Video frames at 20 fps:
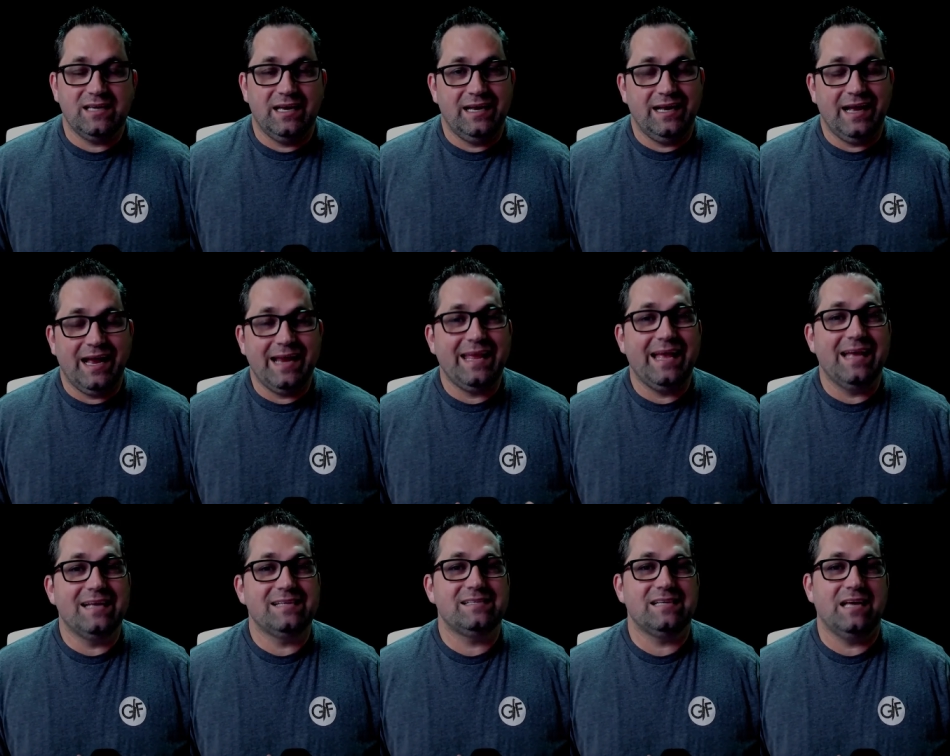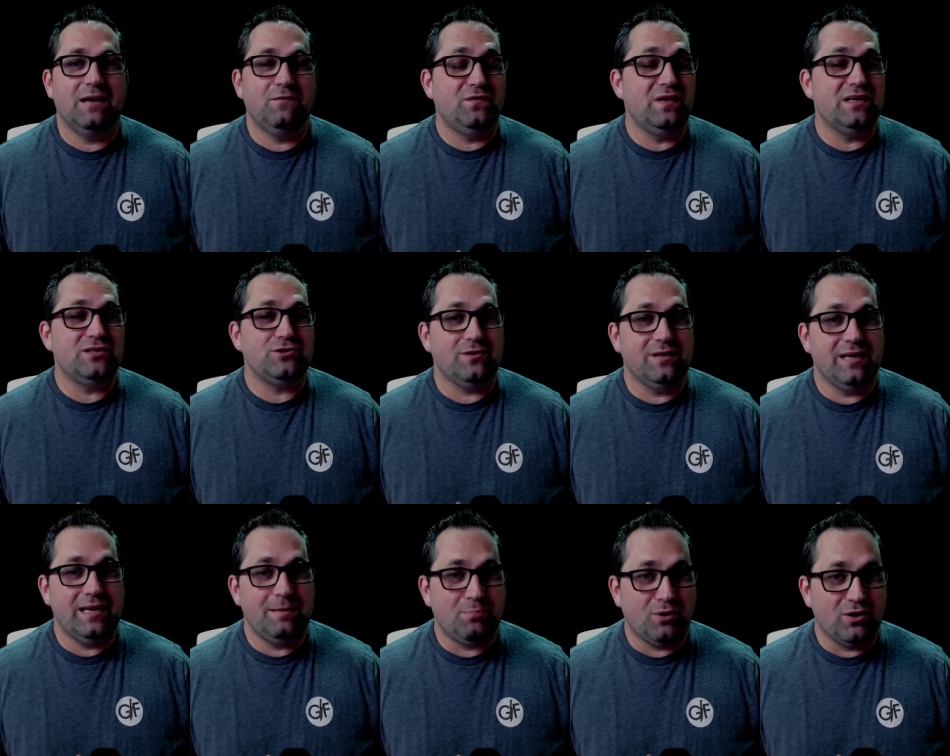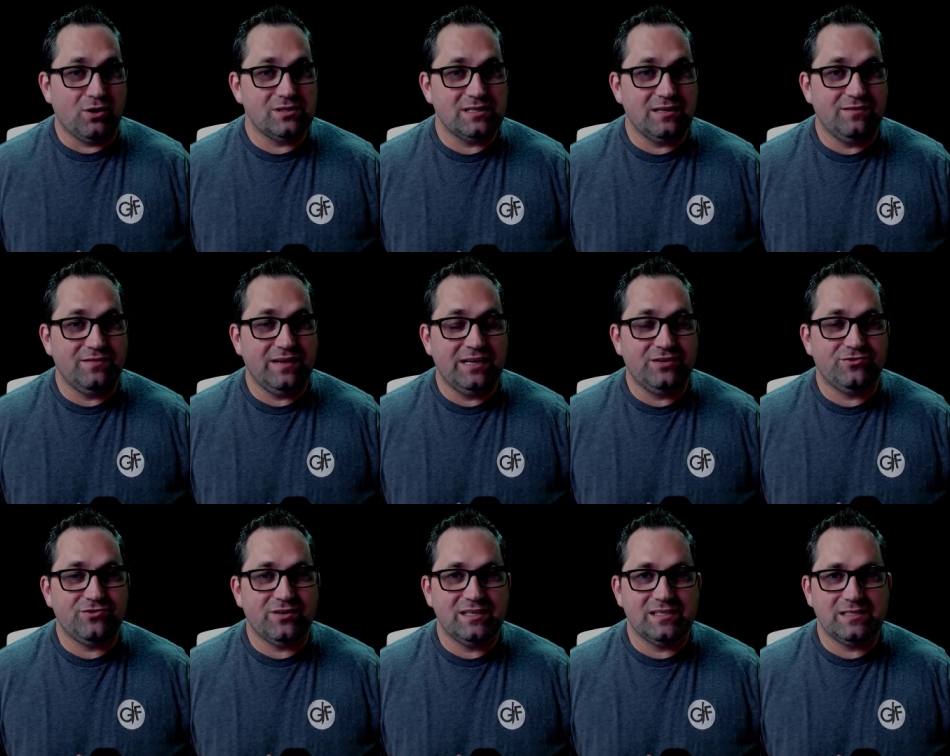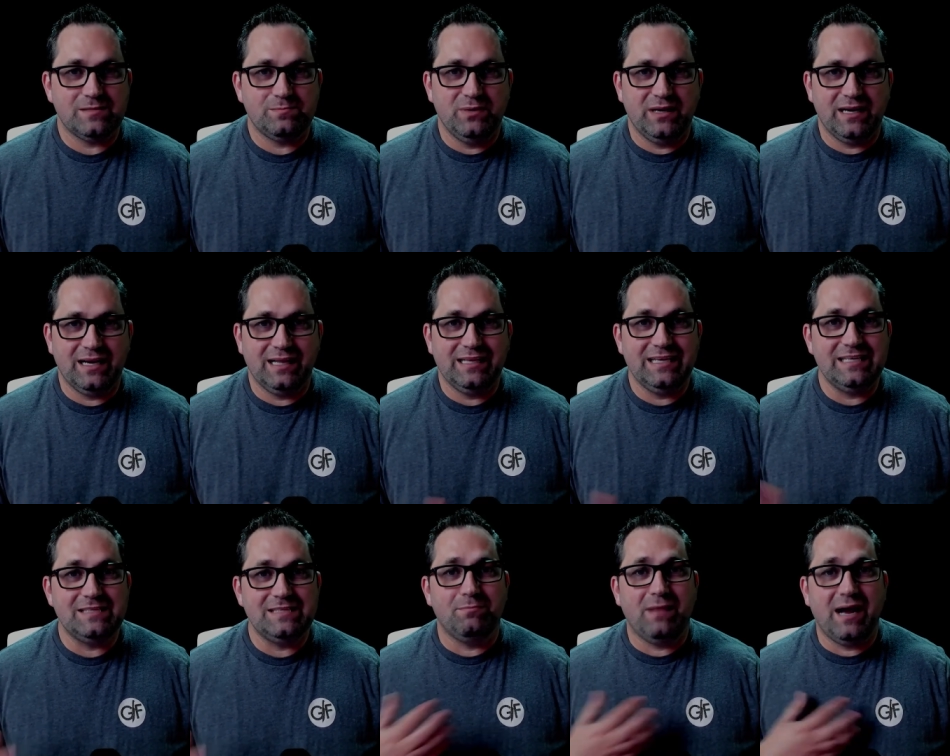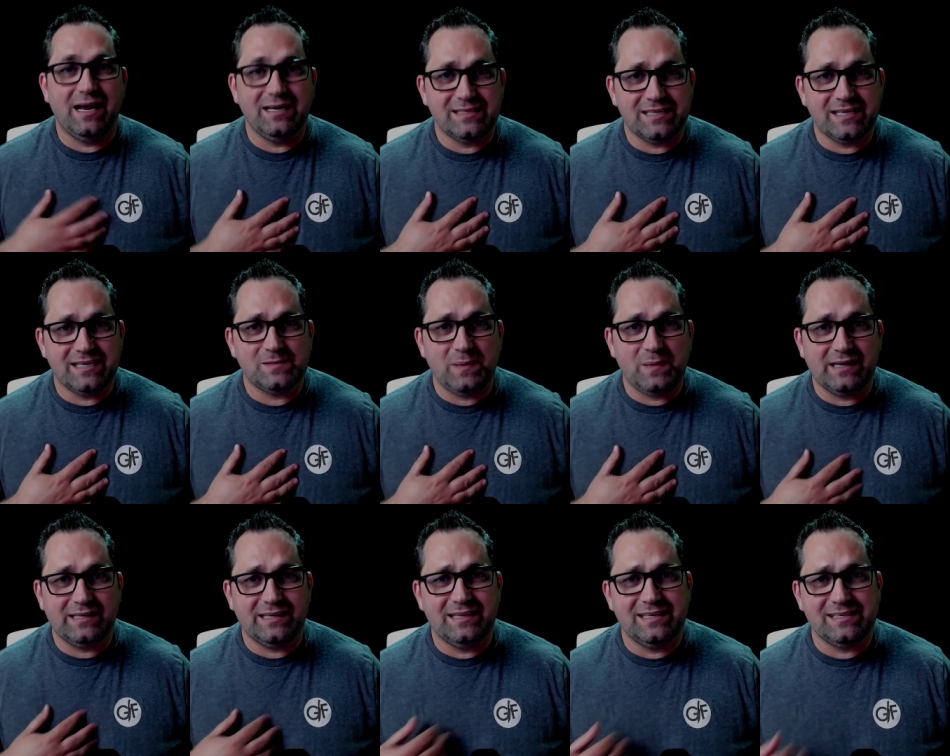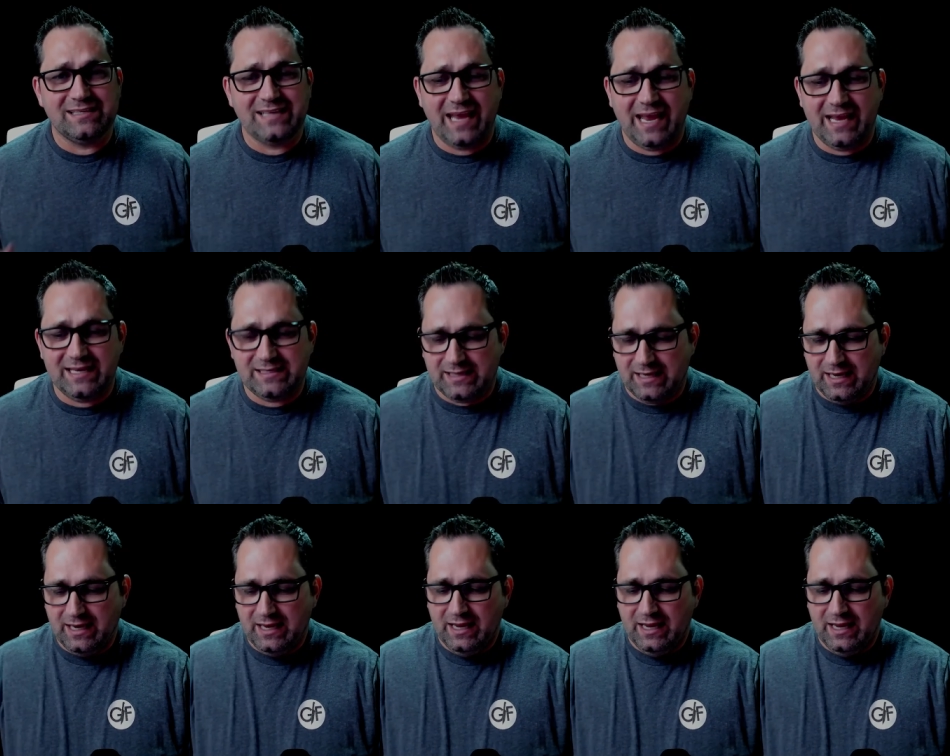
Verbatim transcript: I guess officially person of interest, but at least my suspect in this case